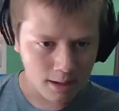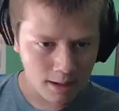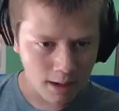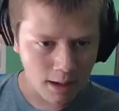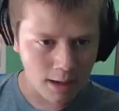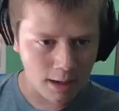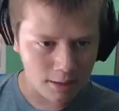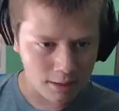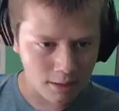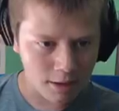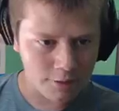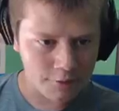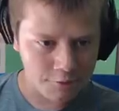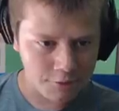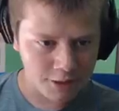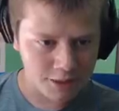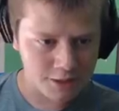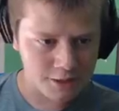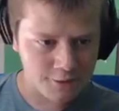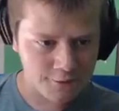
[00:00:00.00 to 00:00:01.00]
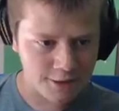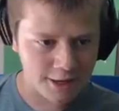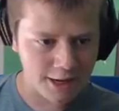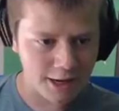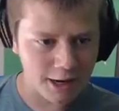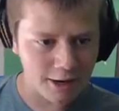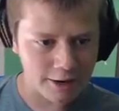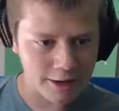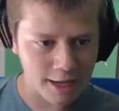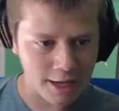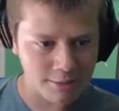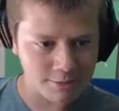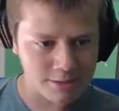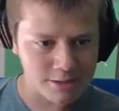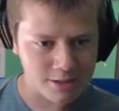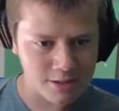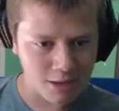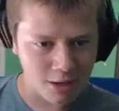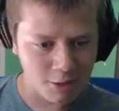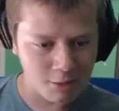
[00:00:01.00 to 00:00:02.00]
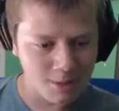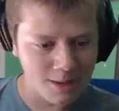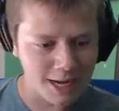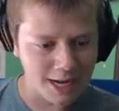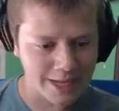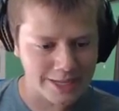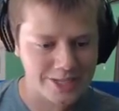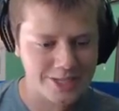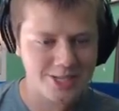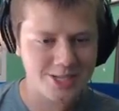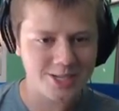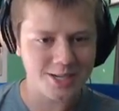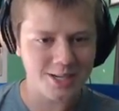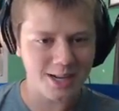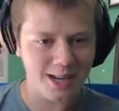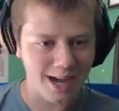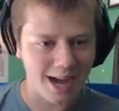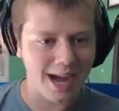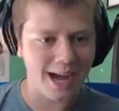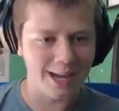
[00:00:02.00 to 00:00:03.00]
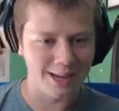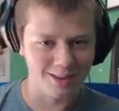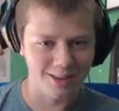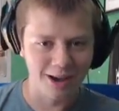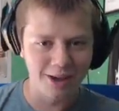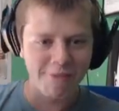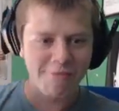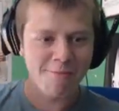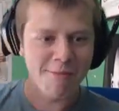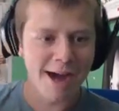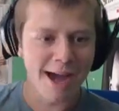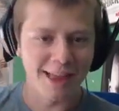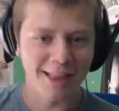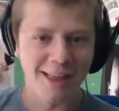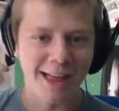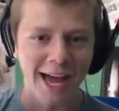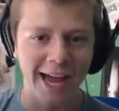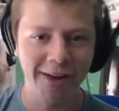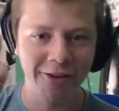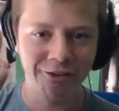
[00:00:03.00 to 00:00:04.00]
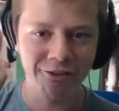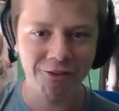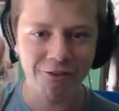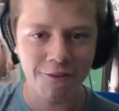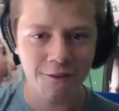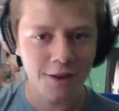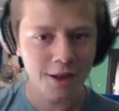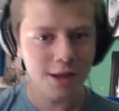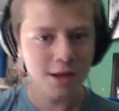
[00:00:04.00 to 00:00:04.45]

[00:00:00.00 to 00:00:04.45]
I love this video game so much. I love my life.